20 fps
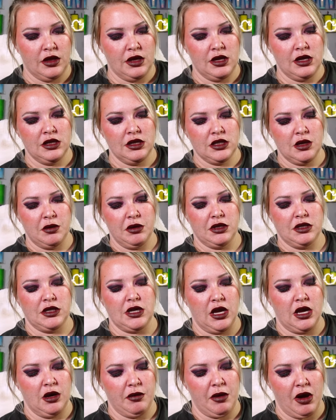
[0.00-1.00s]
These I'm
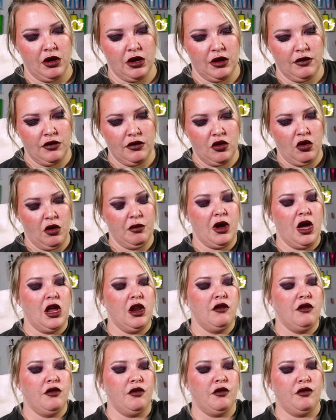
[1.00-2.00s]
excited about, even though I'm
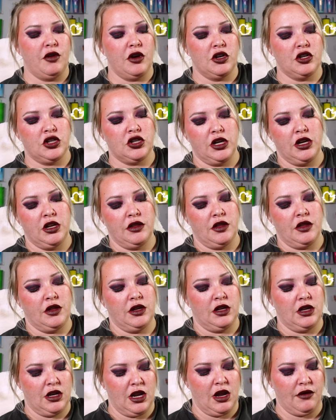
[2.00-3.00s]
kind of frustrated that
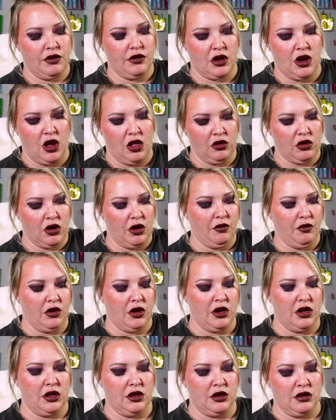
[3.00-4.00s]
they didn't have the color I
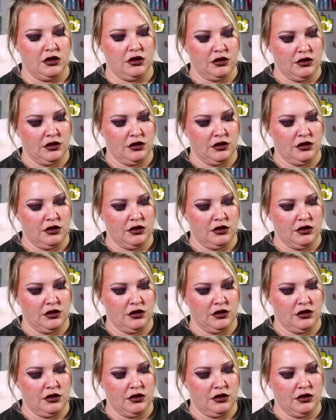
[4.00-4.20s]
wanted.